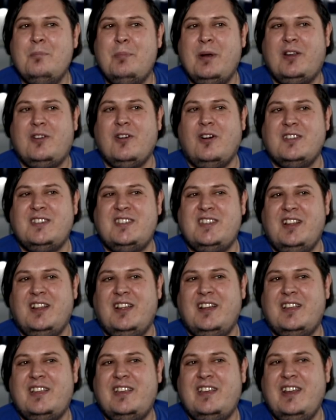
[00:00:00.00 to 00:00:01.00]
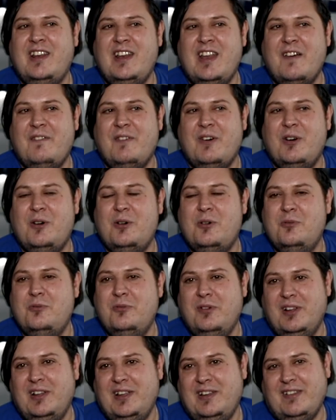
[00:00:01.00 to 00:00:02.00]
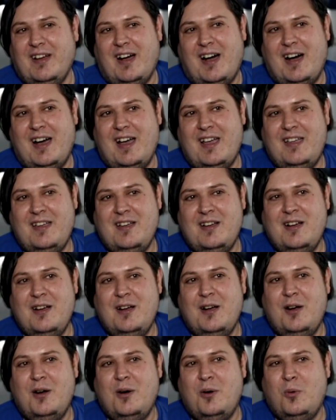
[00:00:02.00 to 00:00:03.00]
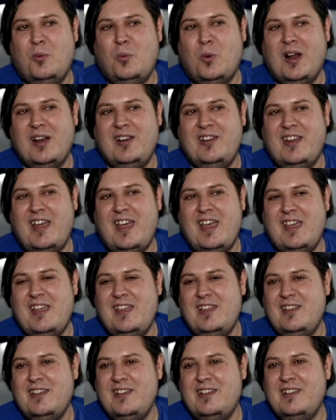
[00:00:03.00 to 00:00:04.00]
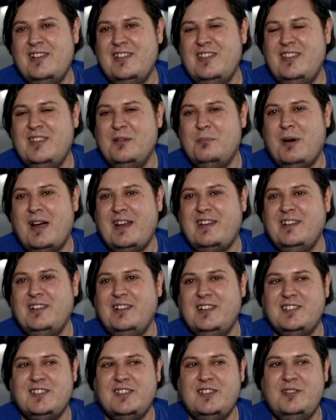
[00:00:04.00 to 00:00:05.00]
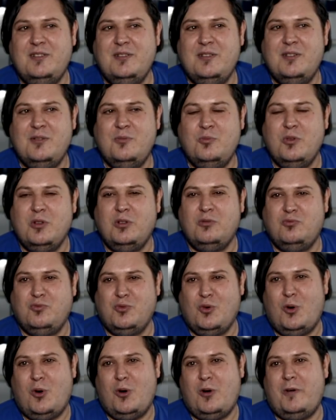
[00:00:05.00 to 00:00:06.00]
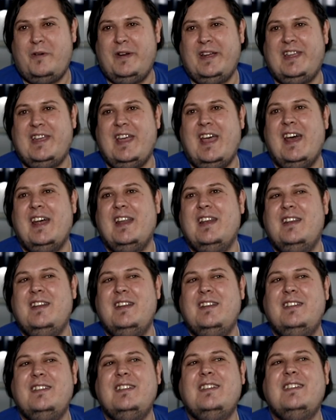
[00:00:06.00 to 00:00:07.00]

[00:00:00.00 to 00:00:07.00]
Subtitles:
But Godzilla can never really die. One day, the mighty lizard will roar again.